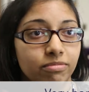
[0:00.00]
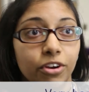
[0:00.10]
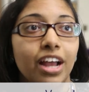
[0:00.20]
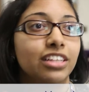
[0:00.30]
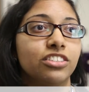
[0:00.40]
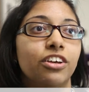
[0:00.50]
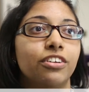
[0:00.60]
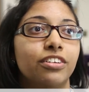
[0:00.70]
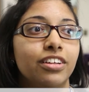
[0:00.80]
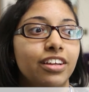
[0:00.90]
I'm very
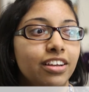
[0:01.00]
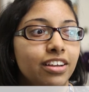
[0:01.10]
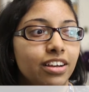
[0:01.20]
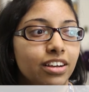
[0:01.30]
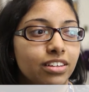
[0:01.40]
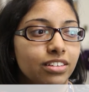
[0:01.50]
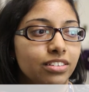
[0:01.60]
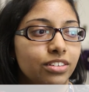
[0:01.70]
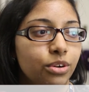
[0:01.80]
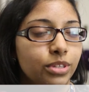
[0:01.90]
hands-on, uh,
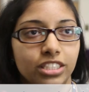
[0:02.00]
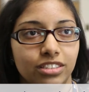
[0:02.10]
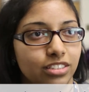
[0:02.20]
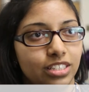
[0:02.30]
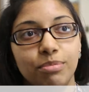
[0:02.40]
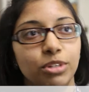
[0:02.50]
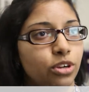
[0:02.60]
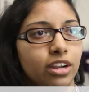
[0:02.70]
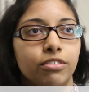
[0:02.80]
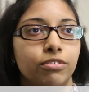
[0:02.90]
always just keeping
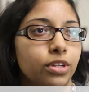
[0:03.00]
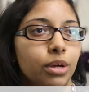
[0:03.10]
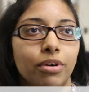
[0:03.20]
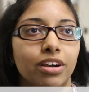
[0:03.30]
track of all our